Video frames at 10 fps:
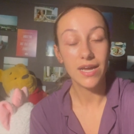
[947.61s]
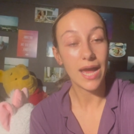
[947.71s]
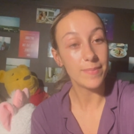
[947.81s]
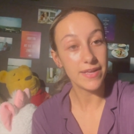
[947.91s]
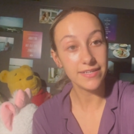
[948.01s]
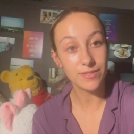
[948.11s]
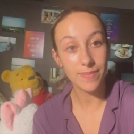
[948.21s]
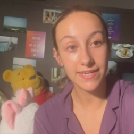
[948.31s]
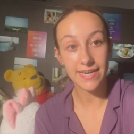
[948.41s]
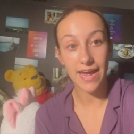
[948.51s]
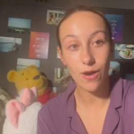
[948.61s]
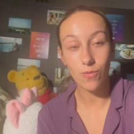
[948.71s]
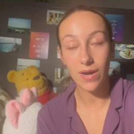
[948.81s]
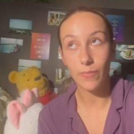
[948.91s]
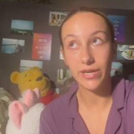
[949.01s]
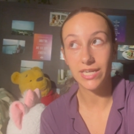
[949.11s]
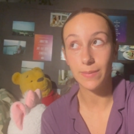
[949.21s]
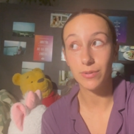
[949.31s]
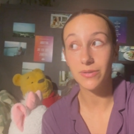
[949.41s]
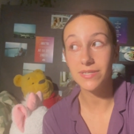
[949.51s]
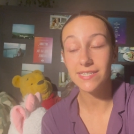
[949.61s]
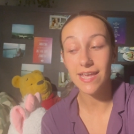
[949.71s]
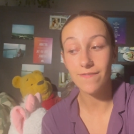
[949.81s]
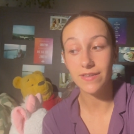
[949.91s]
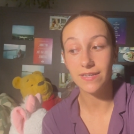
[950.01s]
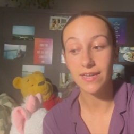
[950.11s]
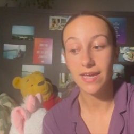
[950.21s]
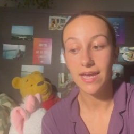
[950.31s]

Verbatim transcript: I'm heading to bed now. I'm waking up around seven